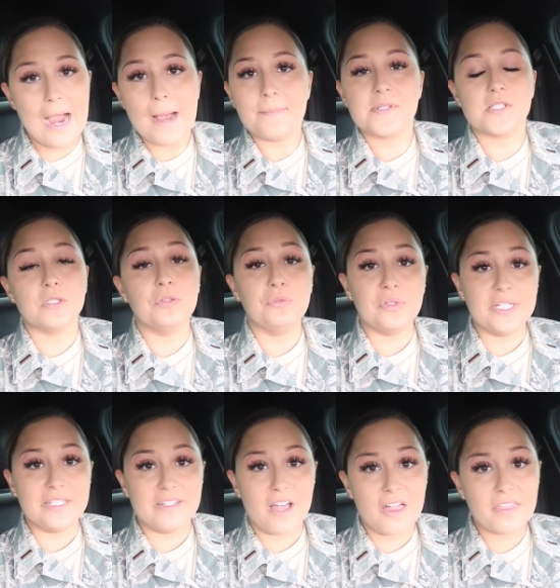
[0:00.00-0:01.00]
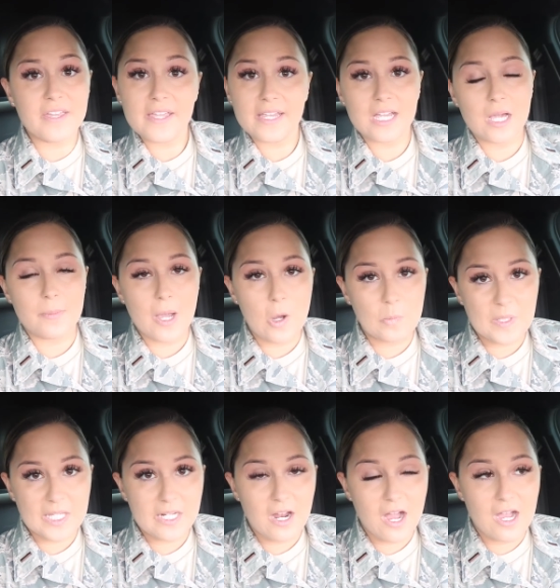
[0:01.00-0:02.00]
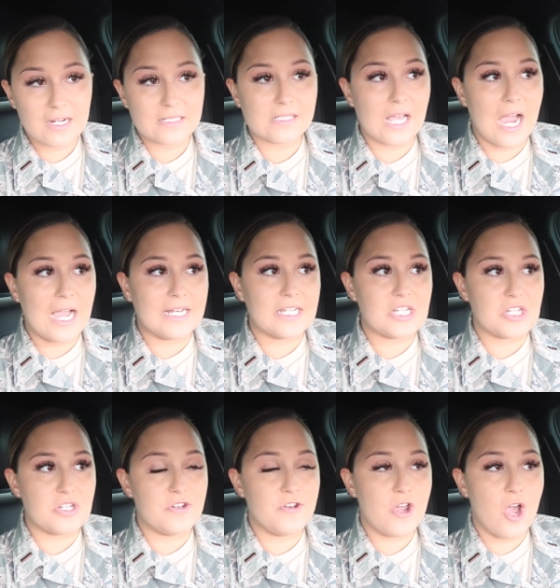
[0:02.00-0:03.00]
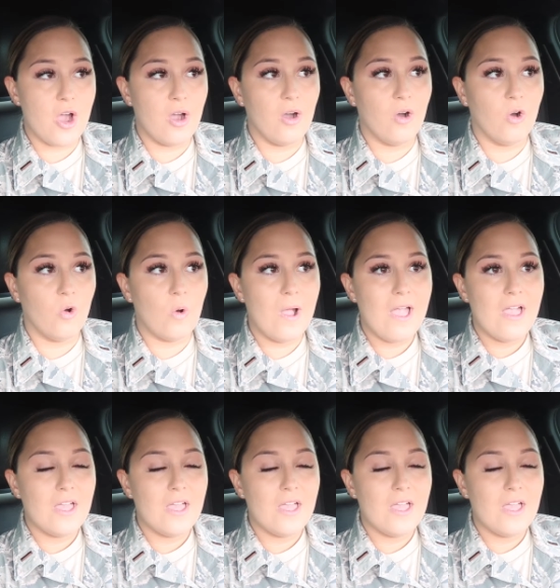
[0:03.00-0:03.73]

absolutely nothing about PDocs. I didn't know